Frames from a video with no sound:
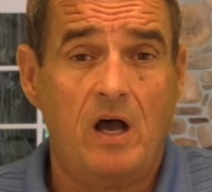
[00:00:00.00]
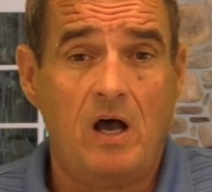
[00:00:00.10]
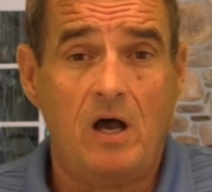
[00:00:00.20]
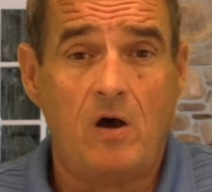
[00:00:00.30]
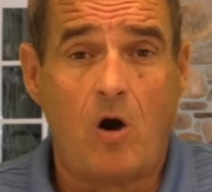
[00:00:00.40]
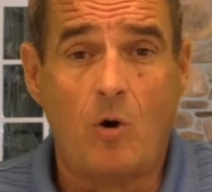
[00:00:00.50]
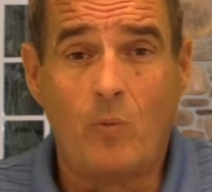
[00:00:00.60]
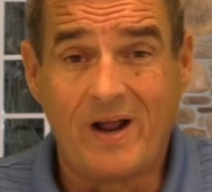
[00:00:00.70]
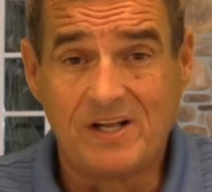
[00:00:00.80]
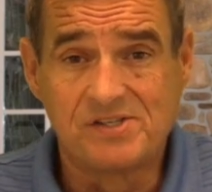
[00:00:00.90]
uh,
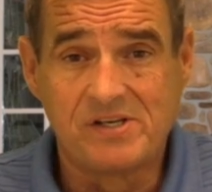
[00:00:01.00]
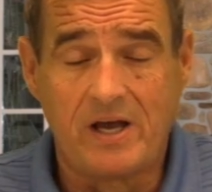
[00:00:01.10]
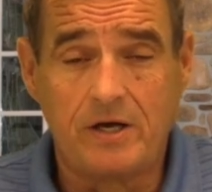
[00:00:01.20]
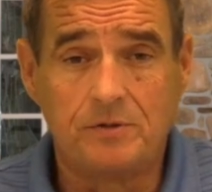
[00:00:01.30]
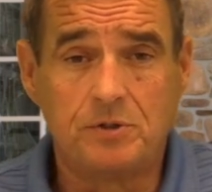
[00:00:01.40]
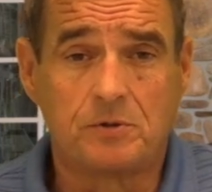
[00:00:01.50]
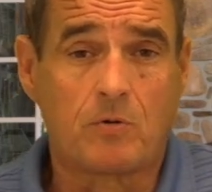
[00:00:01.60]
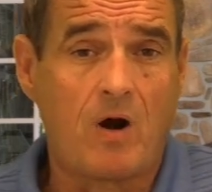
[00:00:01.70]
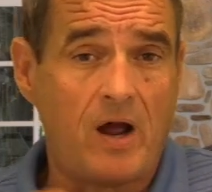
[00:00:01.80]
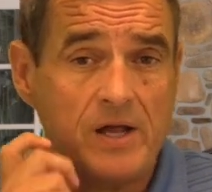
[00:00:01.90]
are reconciled to
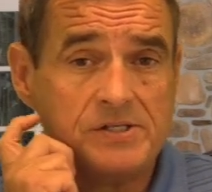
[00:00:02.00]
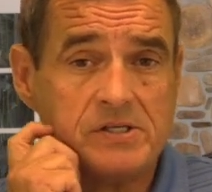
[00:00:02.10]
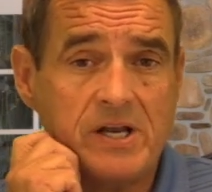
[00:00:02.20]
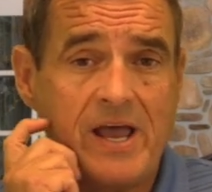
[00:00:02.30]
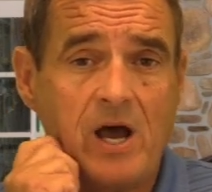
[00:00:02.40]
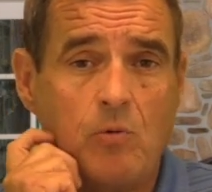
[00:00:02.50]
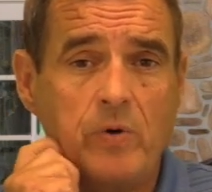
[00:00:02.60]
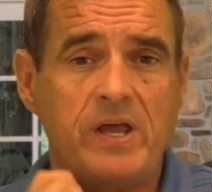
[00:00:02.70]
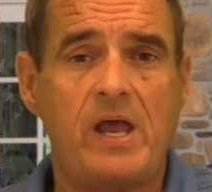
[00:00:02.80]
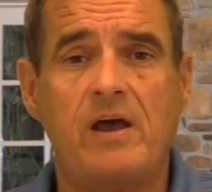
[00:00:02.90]
Christ, and how
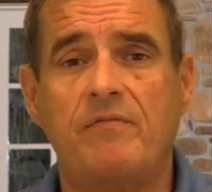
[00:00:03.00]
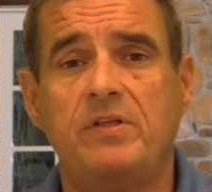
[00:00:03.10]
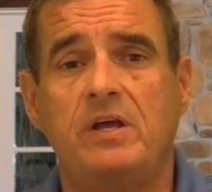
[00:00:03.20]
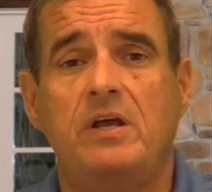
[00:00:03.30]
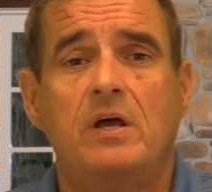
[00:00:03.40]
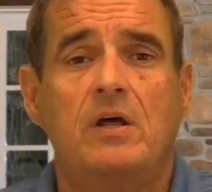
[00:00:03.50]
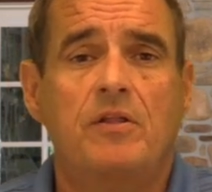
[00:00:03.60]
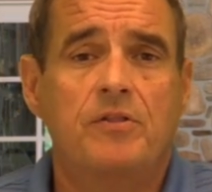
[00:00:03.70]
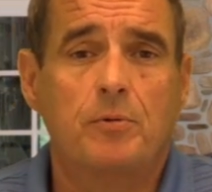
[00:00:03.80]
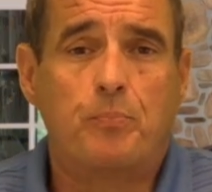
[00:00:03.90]
we have the,
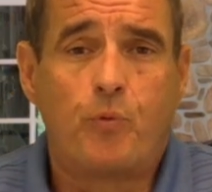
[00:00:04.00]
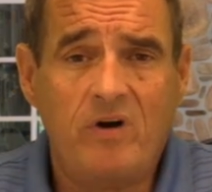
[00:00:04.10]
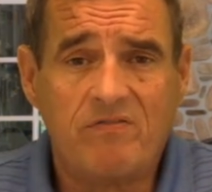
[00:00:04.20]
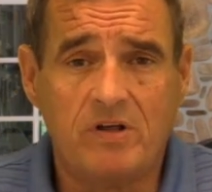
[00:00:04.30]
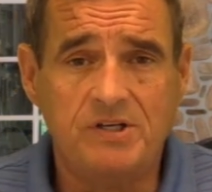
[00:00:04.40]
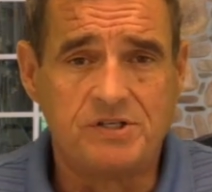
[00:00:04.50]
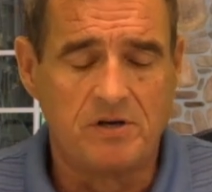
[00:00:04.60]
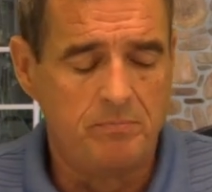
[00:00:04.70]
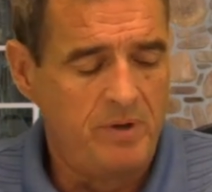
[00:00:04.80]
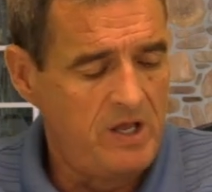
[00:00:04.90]
the
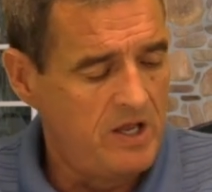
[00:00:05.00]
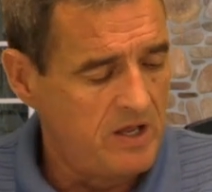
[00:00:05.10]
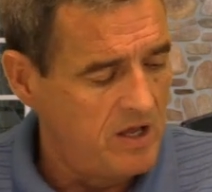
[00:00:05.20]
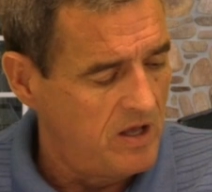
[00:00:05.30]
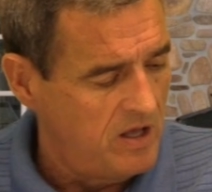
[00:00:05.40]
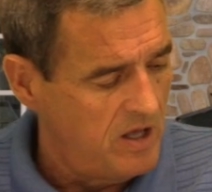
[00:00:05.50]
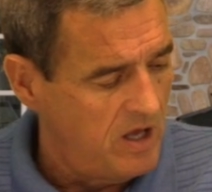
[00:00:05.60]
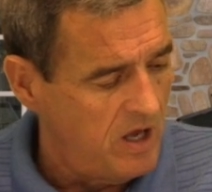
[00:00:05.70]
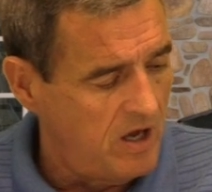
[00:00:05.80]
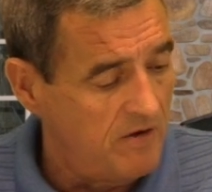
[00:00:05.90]
privilege of being
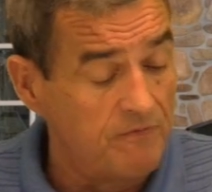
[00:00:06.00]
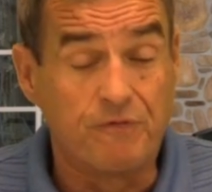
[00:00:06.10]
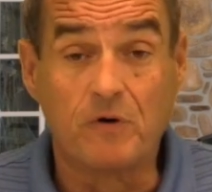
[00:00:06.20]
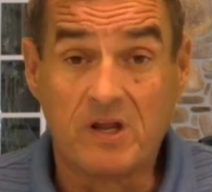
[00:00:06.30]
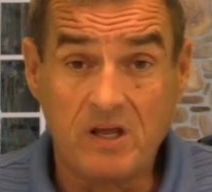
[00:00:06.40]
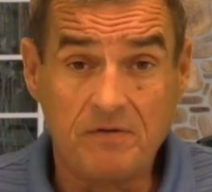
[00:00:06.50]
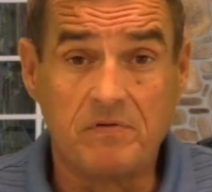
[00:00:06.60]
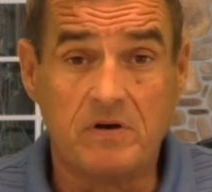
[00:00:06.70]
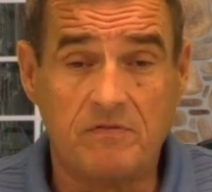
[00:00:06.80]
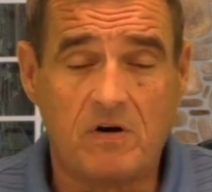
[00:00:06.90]
uh,
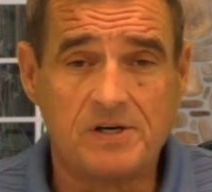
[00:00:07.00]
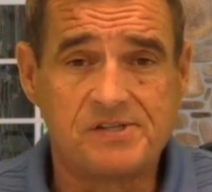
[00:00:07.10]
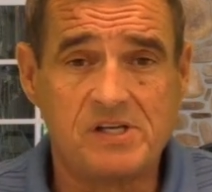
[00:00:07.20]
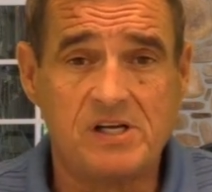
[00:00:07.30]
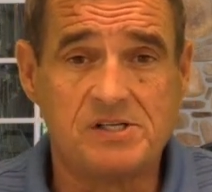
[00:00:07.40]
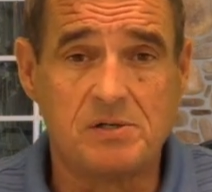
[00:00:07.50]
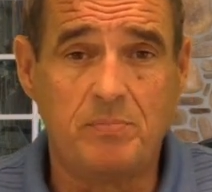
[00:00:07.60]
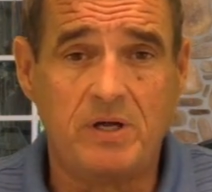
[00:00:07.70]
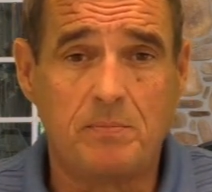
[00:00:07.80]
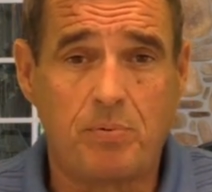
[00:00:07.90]
forgiven of our sins
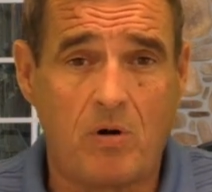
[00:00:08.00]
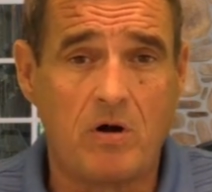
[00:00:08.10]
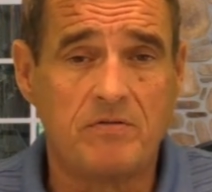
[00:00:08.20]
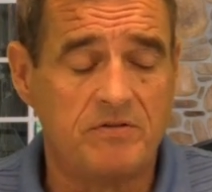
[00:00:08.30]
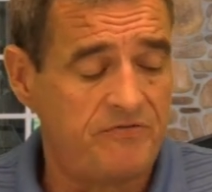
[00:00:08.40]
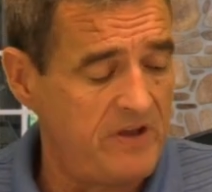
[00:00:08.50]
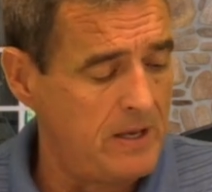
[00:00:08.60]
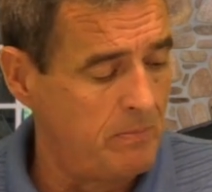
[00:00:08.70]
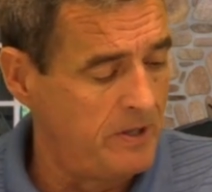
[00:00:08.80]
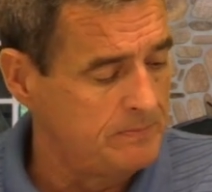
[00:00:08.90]
and being part of the
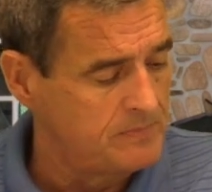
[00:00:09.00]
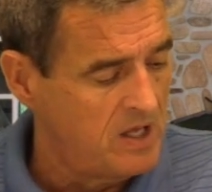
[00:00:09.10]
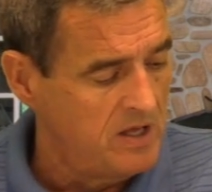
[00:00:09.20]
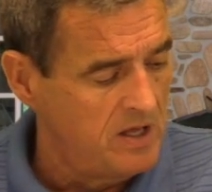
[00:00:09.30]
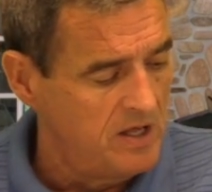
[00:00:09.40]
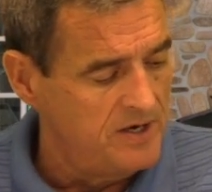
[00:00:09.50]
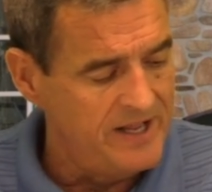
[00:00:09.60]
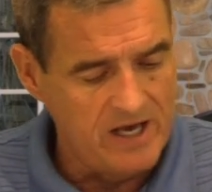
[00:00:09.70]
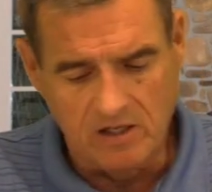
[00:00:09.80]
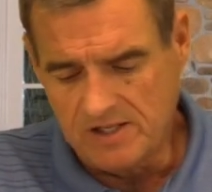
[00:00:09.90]
family.
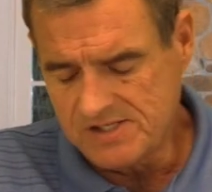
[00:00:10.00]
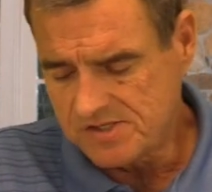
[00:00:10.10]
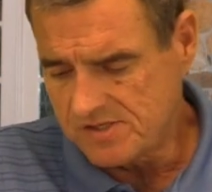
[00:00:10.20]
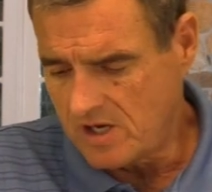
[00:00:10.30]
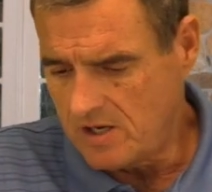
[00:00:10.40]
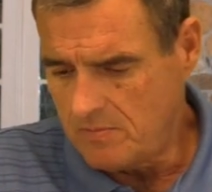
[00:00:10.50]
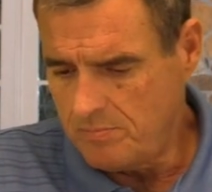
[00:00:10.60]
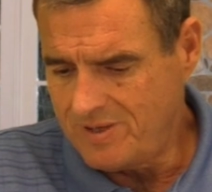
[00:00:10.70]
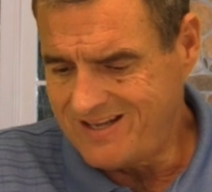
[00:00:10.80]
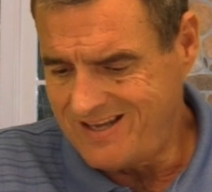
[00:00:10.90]
Now, let's uh,
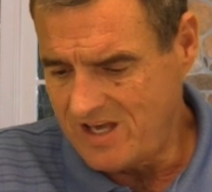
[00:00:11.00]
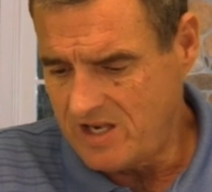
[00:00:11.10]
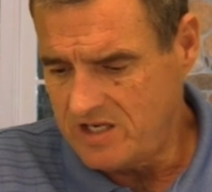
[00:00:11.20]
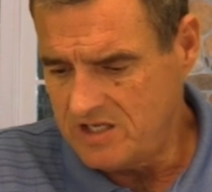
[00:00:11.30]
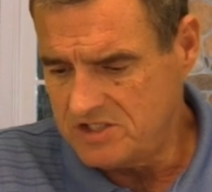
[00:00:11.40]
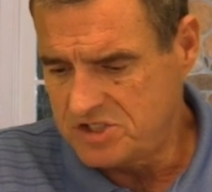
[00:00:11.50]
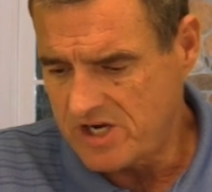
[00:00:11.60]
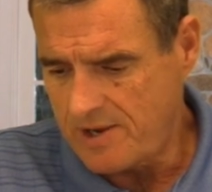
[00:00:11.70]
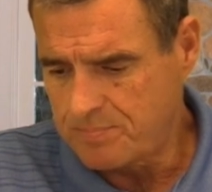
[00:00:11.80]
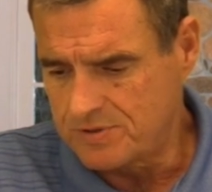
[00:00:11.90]
begin in
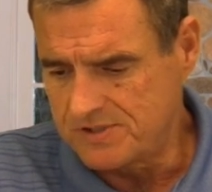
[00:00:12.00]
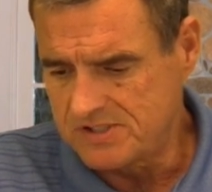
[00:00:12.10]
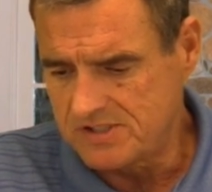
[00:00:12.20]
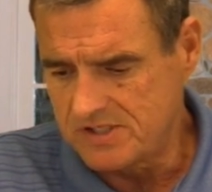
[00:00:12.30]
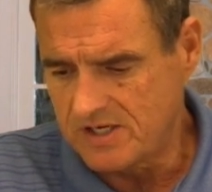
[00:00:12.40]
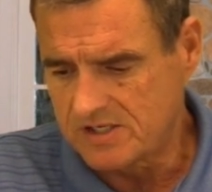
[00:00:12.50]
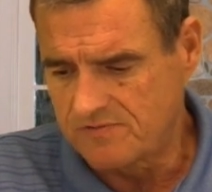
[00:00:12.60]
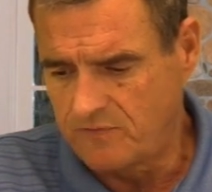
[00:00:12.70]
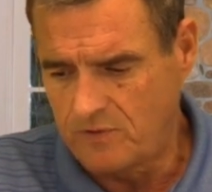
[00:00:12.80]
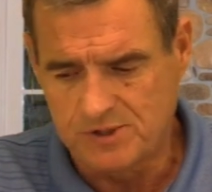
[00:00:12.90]
chapter
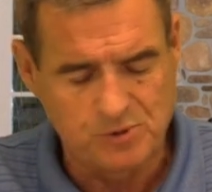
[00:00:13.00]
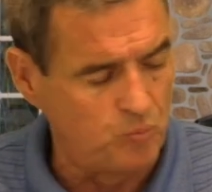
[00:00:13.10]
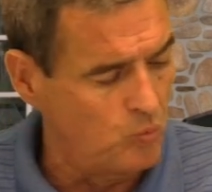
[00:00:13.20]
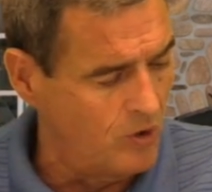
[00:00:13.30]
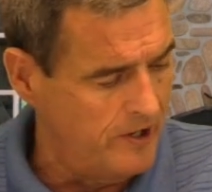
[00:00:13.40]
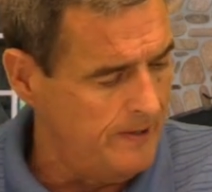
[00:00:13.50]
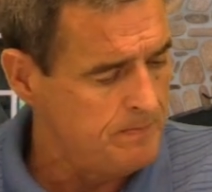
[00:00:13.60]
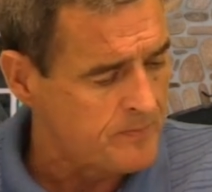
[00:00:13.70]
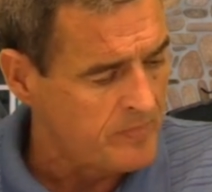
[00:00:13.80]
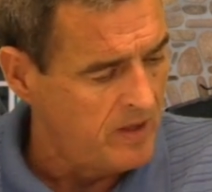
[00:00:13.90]
6, verse 1.